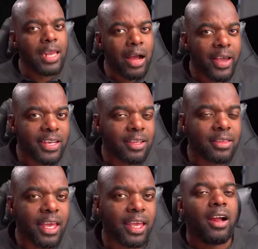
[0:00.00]
Now, here's the
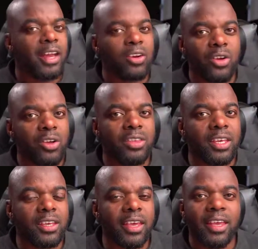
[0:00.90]
thing. I know you're
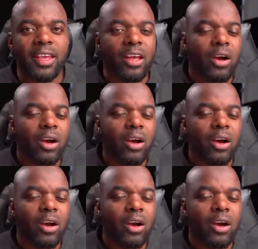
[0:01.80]
thinking,